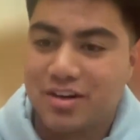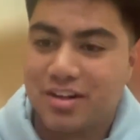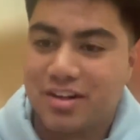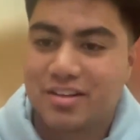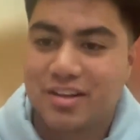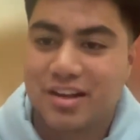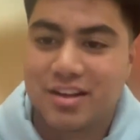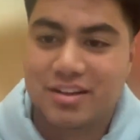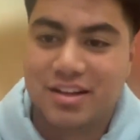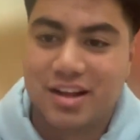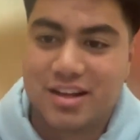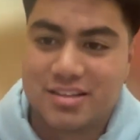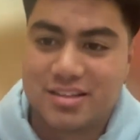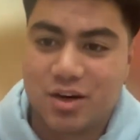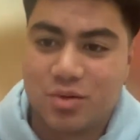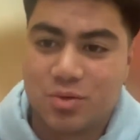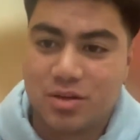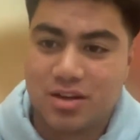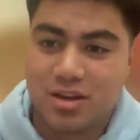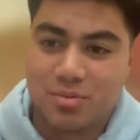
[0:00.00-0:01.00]
and then that's how
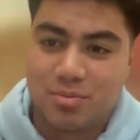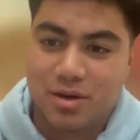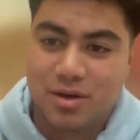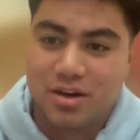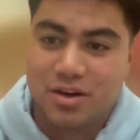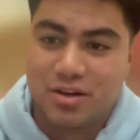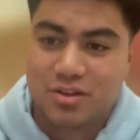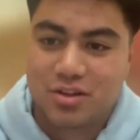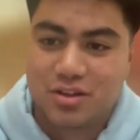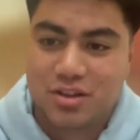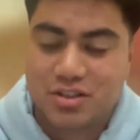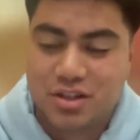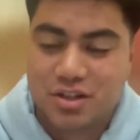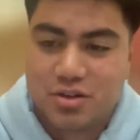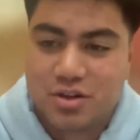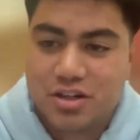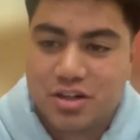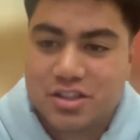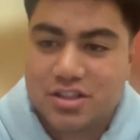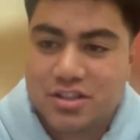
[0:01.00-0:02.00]
we get better through the
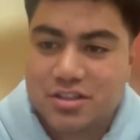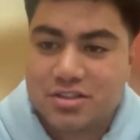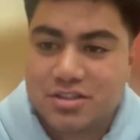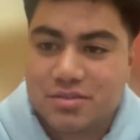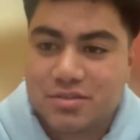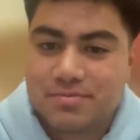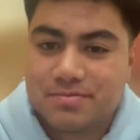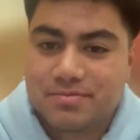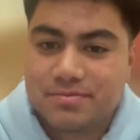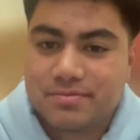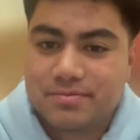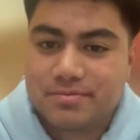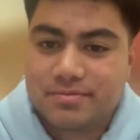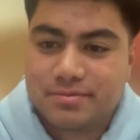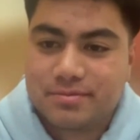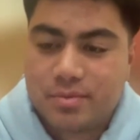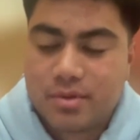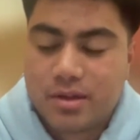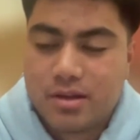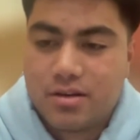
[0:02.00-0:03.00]
generations.
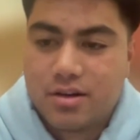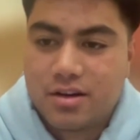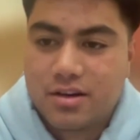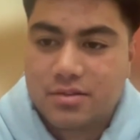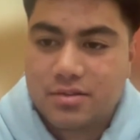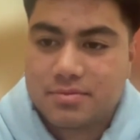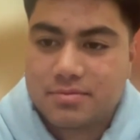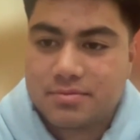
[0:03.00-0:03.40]
Yeah.